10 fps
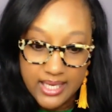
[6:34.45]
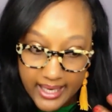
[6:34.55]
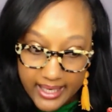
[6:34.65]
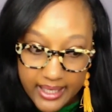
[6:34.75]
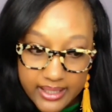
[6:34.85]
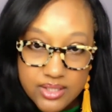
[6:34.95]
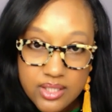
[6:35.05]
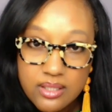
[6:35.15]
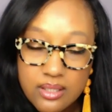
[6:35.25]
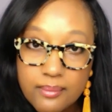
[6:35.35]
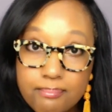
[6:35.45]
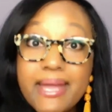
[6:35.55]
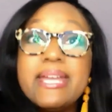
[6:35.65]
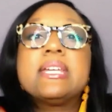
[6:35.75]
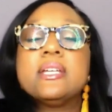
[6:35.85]
and
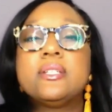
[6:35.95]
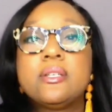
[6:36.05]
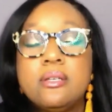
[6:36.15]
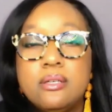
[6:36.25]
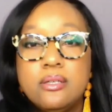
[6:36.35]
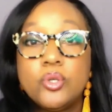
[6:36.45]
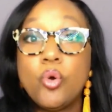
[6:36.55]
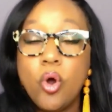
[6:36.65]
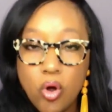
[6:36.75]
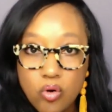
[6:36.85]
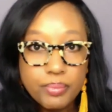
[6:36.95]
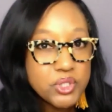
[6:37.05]
make it your own,